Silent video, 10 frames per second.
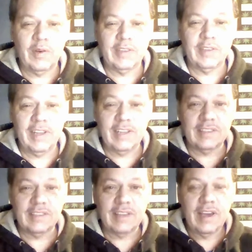
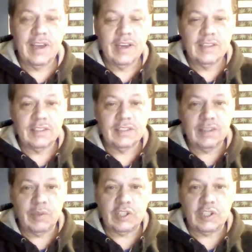today's
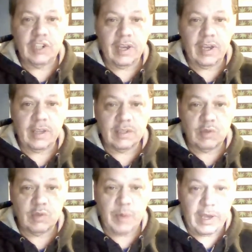stimulus check and stimulus
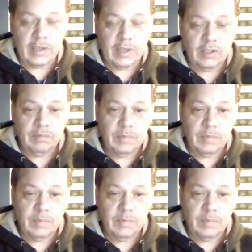package.